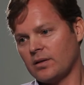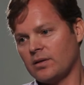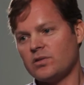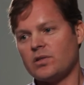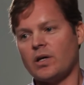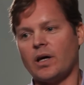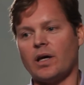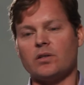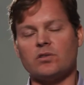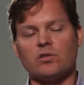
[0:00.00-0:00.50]

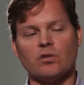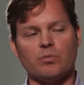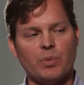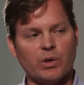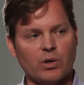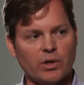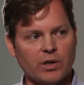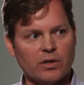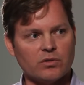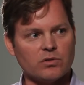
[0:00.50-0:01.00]
tens of
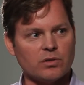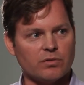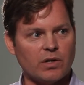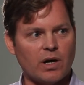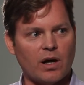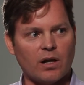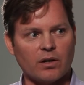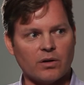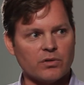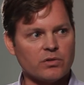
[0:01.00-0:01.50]
billions of
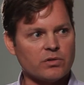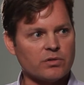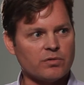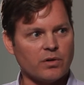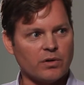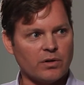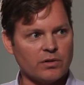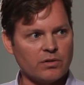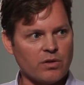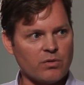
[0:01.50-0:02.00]
dollars
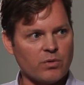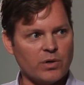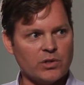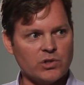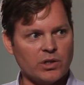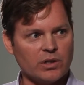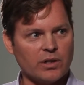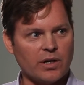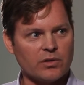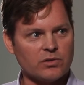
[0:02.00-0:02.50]
for
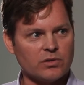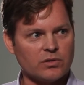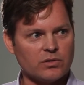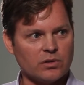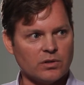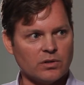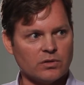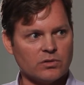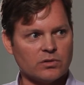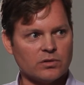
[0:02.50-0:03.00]
3G
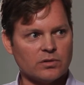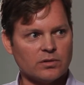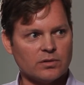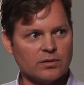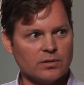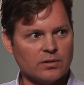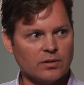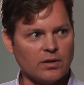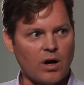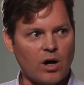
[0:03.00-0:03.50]
licenses
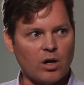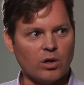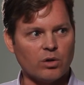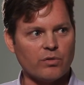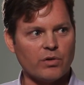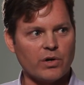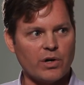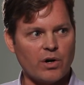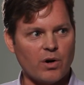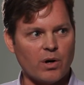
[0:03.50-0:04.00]
all wow.
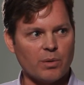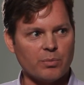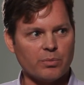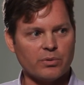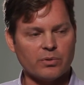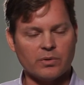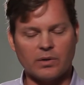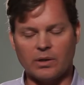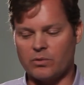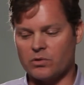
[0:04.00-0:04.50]
over Europe.
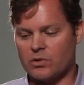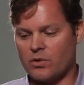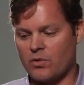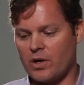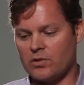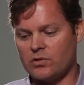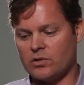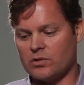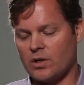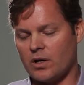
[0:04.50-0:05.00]
It was
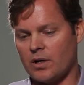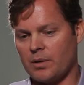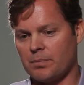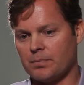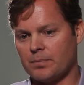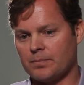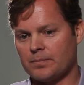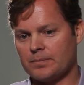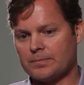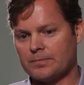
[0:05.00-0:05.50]
crazy time.
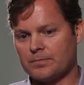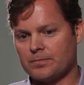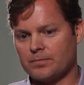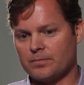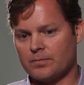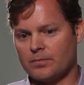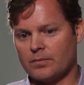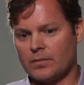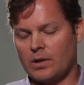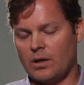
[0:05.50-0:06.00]

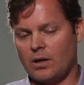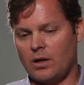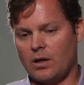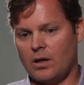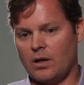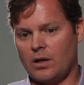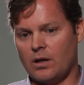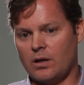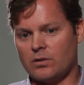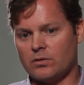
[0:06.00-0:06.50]

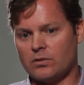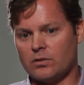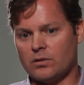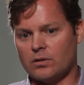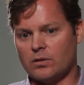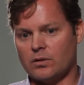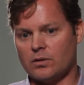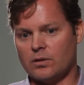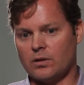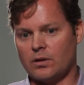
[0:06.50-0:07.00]
And
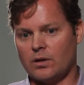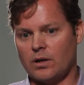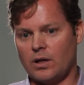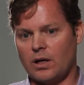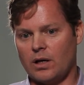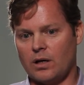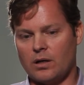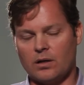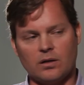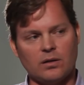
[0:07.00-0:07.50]
this is
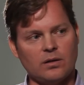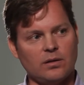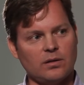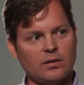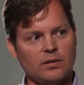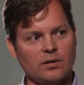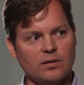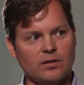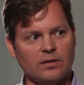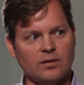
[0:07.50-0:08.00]
really the
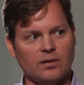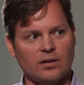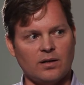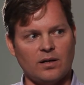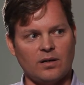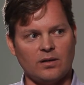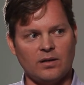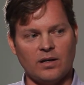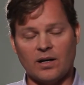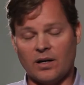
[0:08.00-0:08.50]
cutting edge.
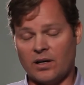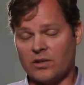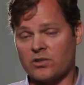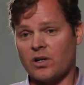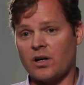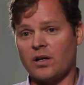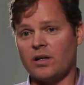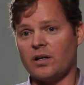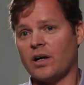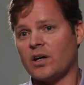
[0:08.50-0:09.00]
yeah, it's
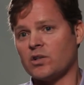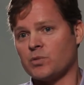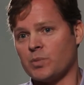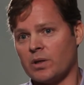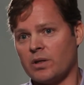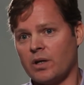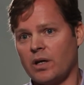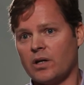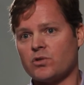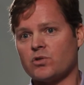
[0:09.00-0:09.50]
cutting edge.
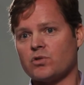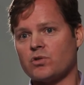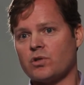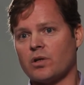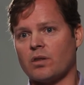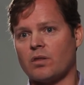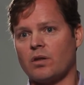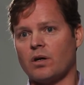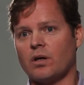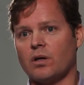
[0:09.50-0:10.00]
But the
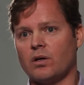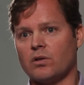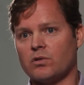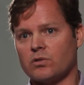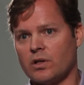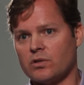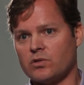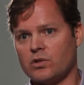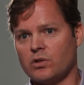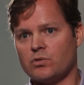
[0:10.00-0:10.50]
interesting thing is,
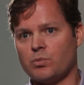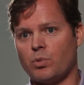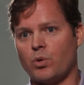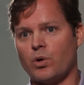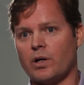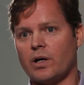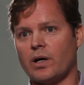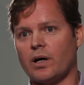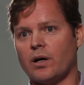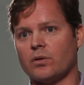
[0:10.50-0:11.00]
as you
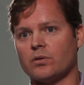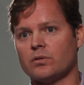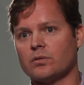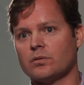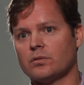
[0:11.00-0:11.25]
point out,